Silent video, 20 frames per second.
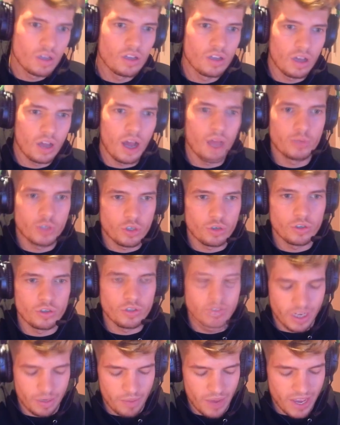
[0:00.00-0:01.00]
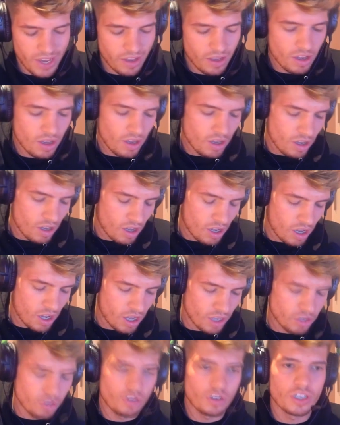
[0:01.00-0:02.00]
I'm sure you did, mate. Uh,
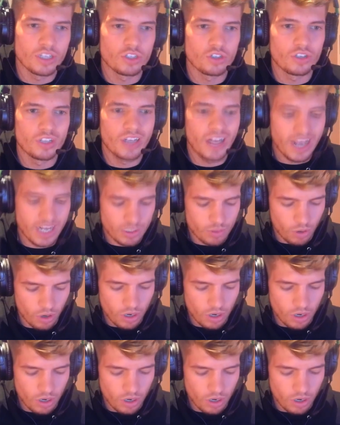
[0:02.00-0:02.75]
you're not going to enjoy the next one.